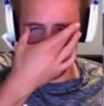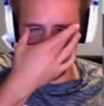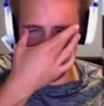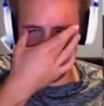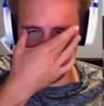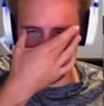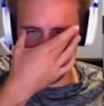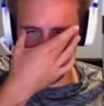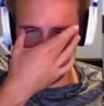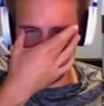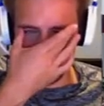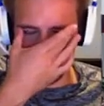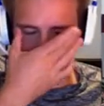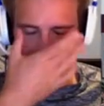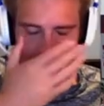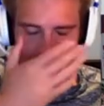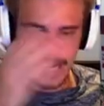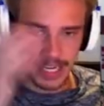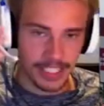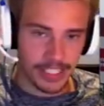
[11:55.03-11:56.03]
I don't
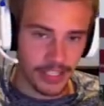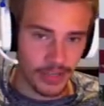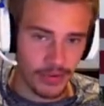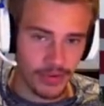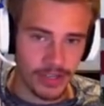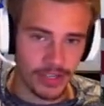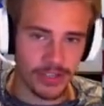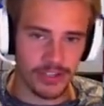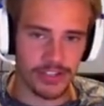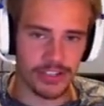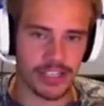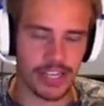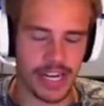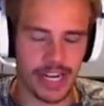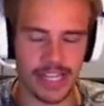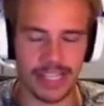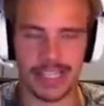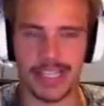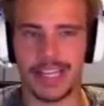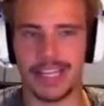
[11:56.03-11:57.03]
I don't
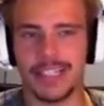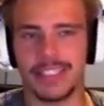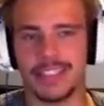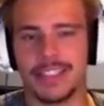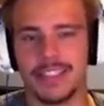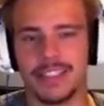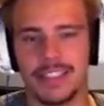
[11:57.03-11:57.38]
understand that.